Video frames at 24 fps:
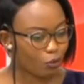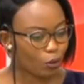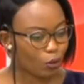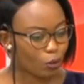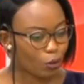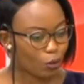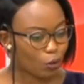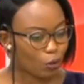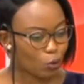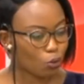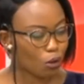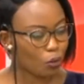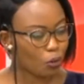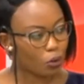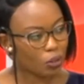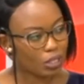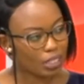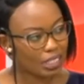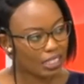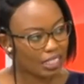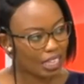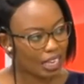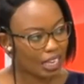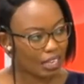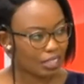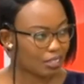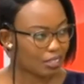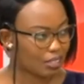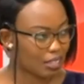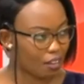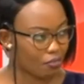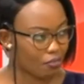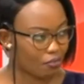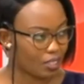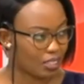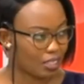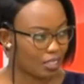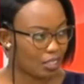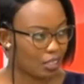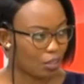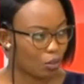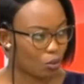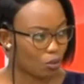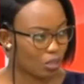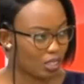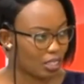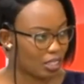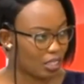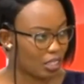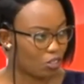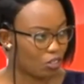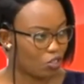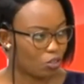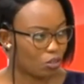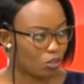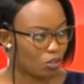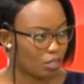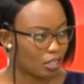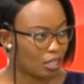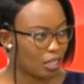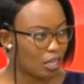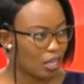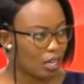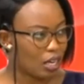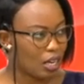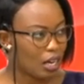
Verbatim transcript: for those who are not tech savvy in those regions,